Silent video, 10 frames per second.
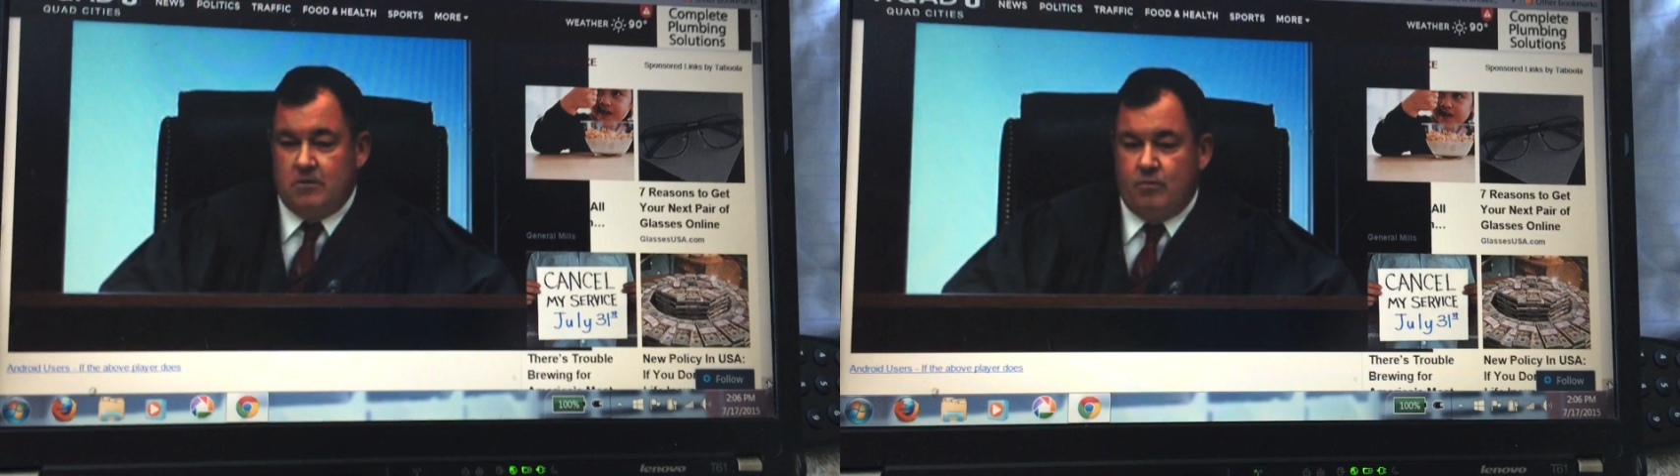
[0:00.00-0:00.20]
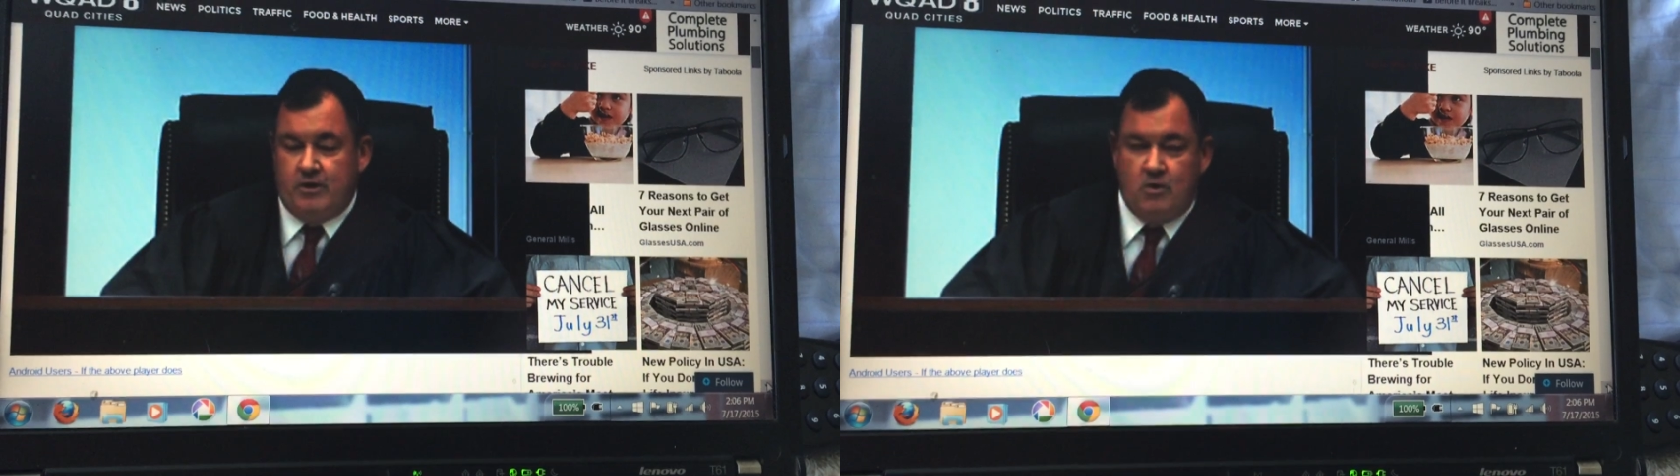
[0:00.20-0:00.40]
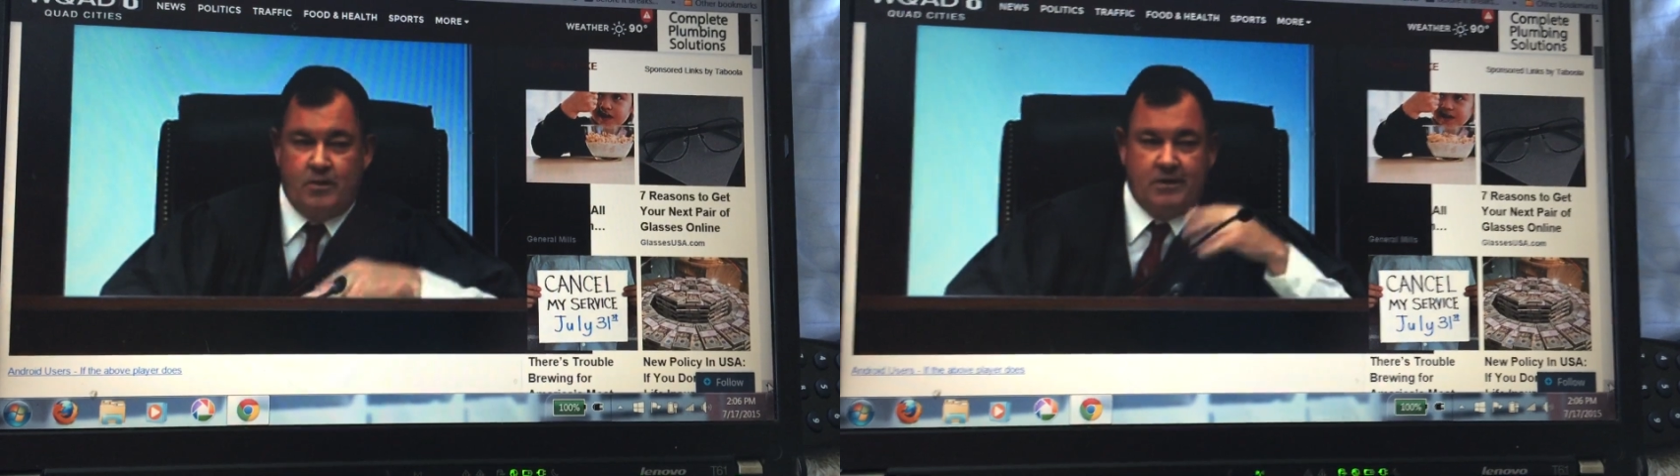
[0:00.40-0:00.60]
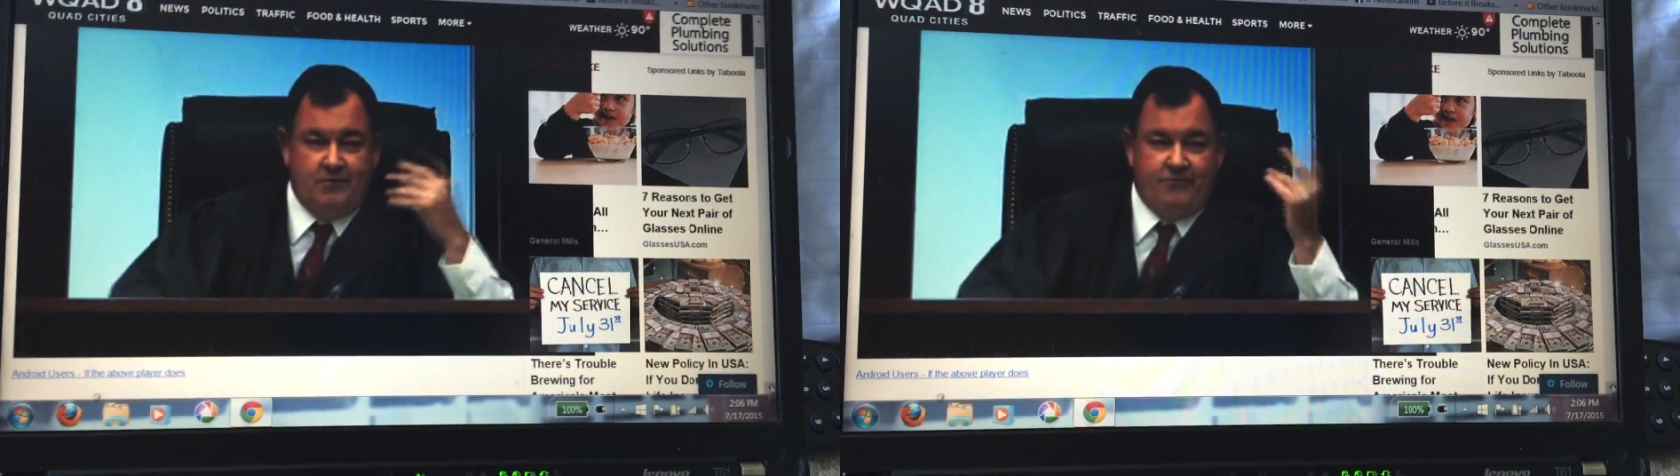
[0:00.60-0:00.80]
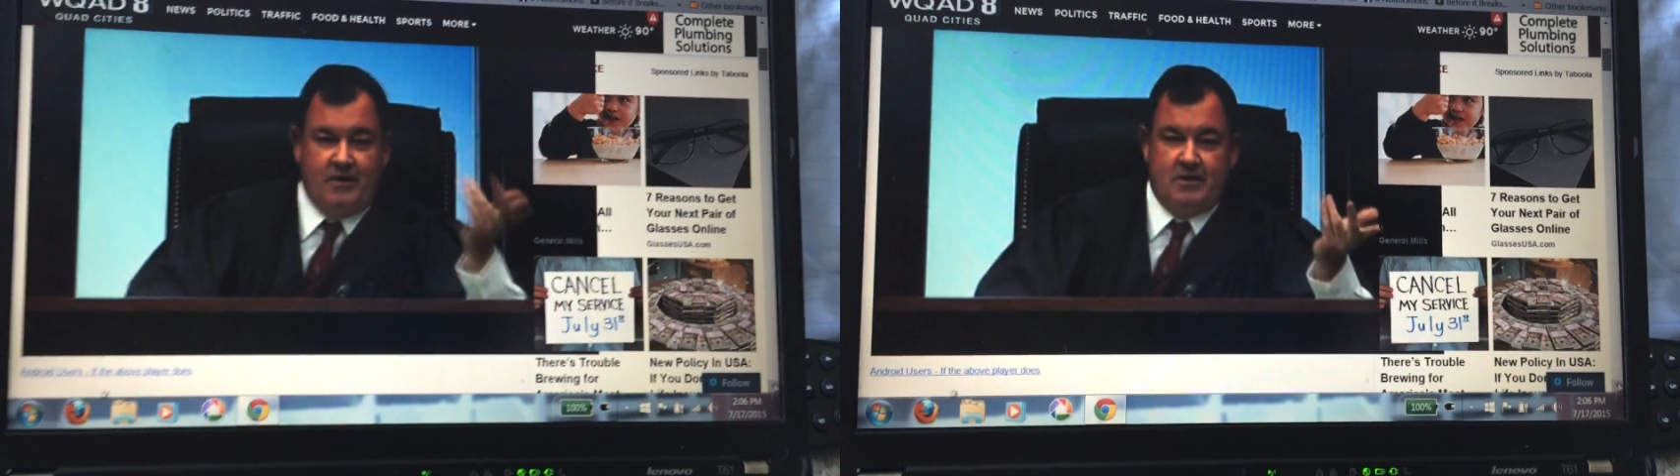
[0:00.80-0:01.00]
we know what the
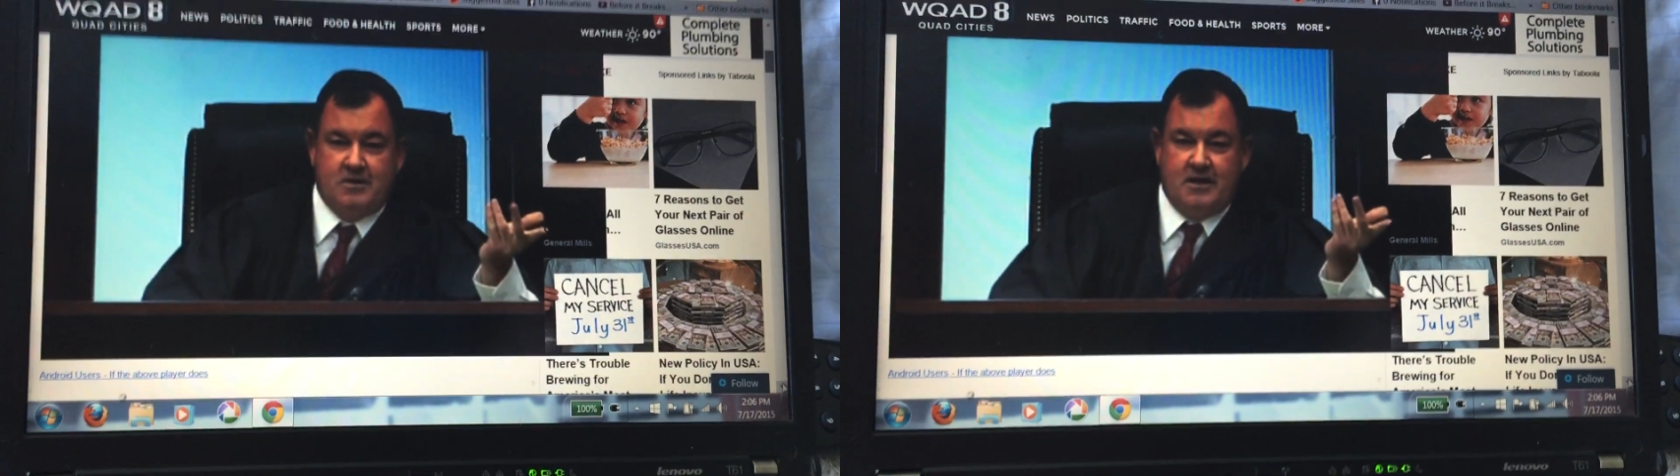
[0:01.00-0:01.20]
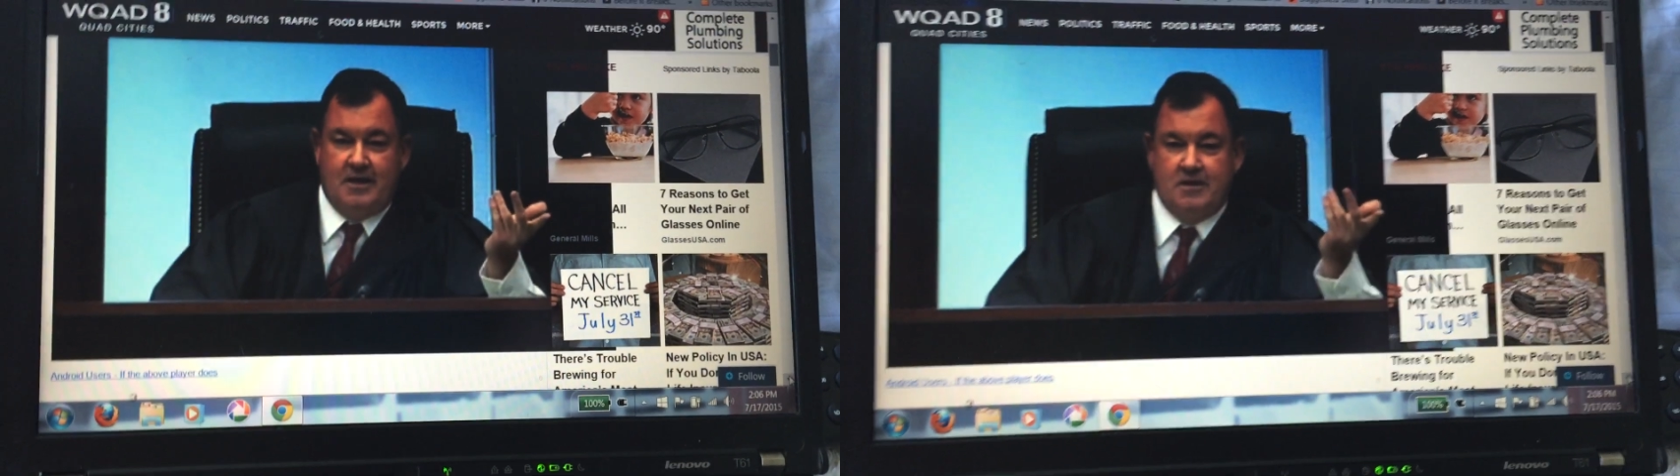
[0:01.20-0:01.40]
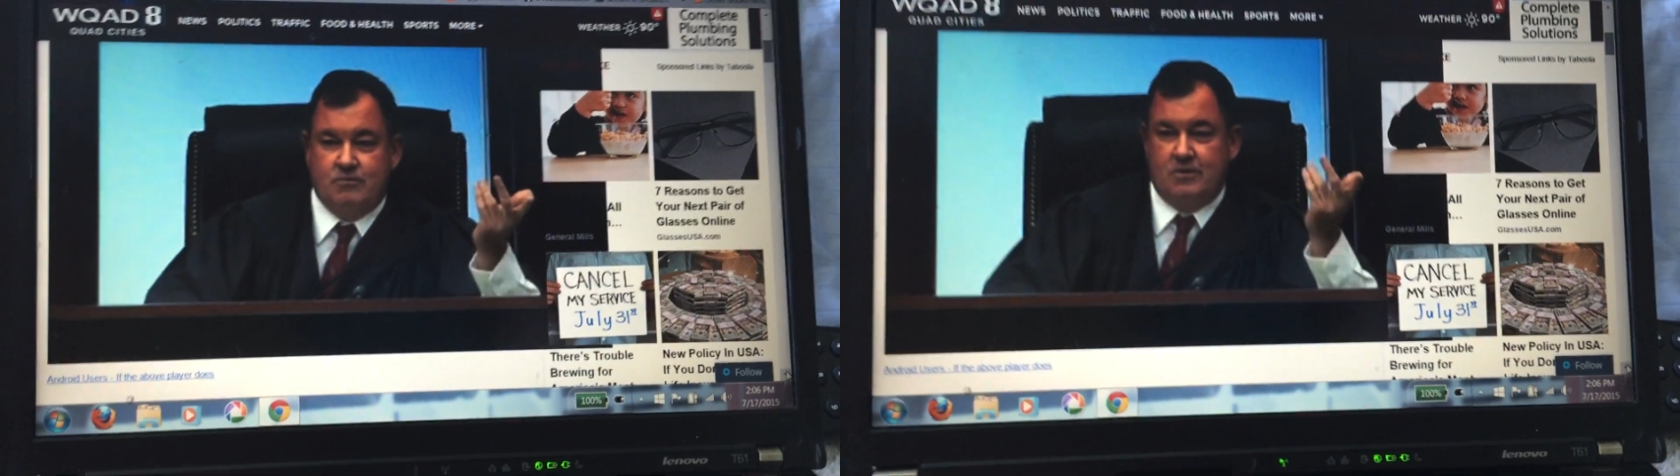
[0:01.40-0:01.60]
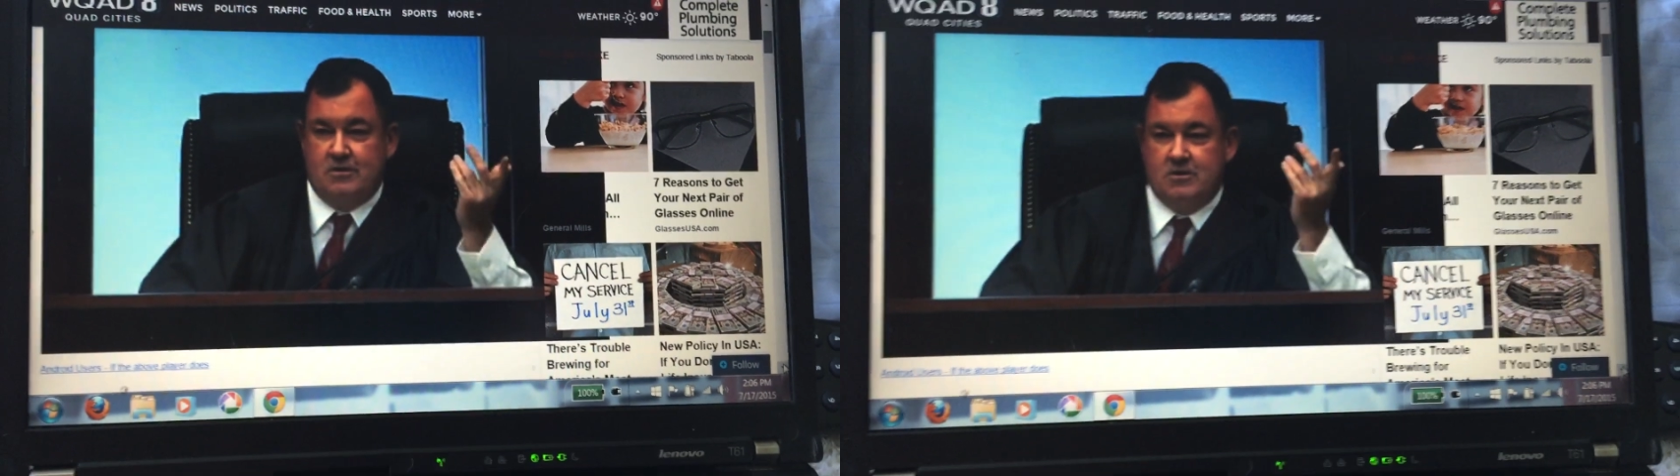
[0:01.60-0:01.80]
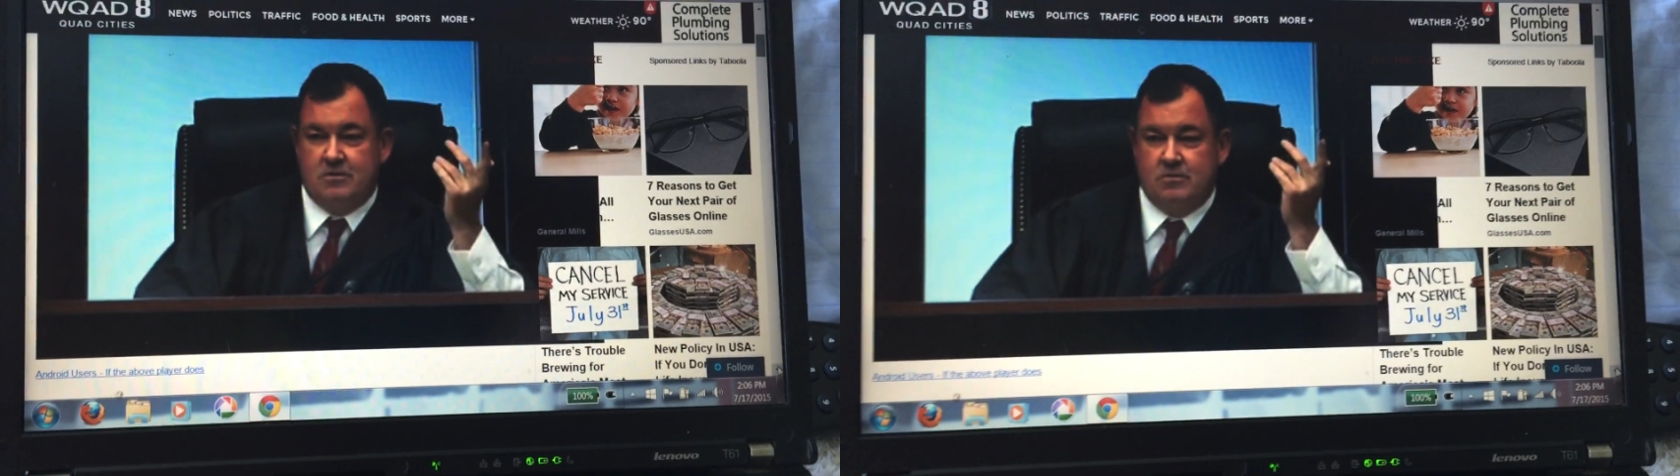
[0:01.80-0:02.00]
defendant says
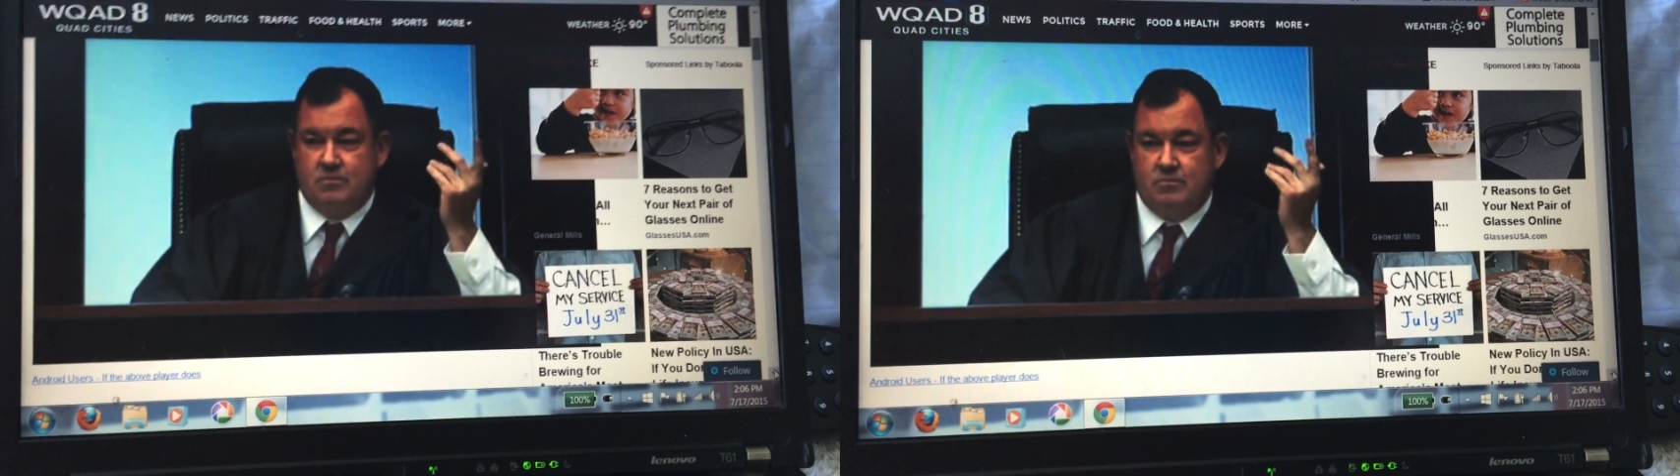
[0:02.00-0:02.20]
was